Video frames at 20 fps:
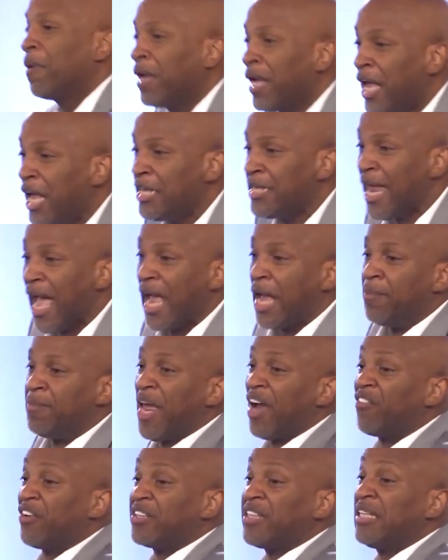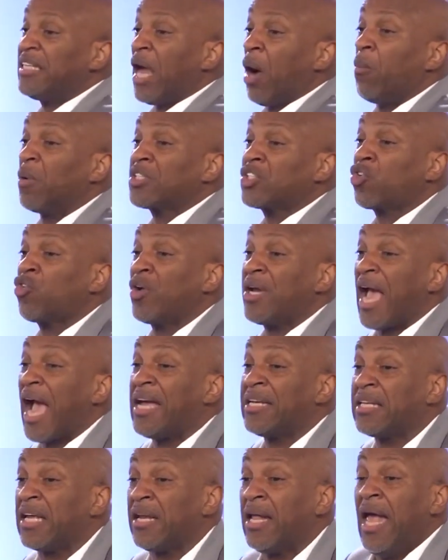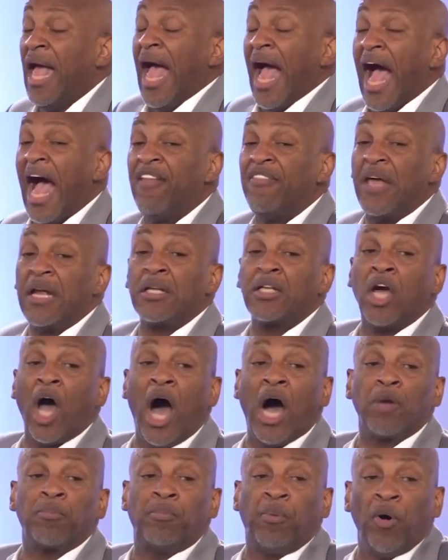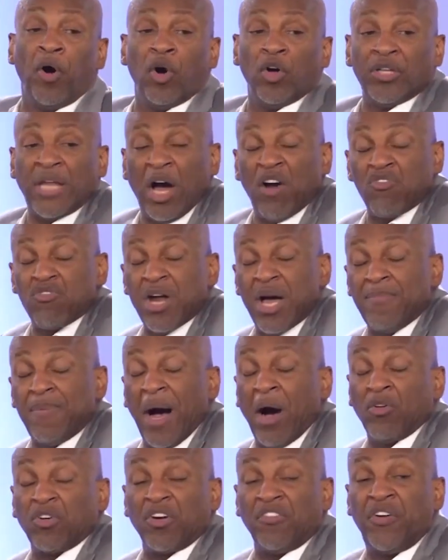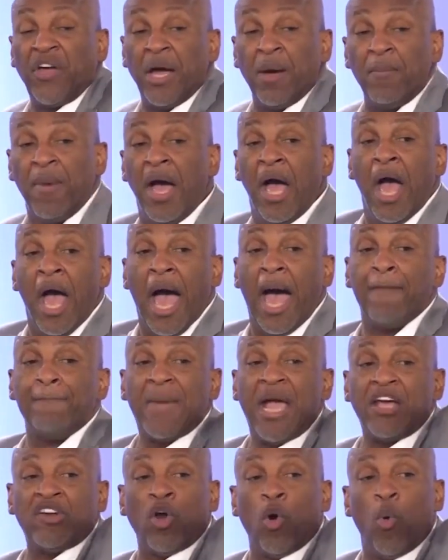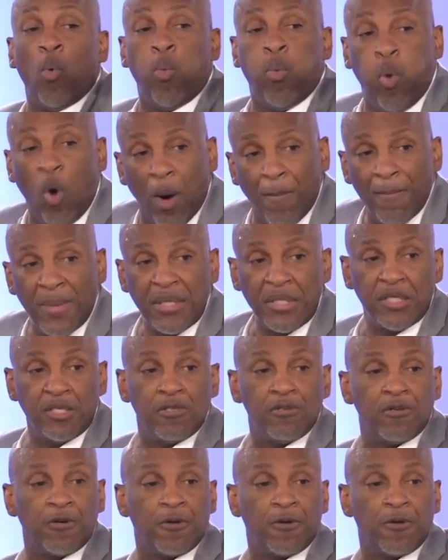He named everything that was created, and then God pulled a rib out of him and made a woman.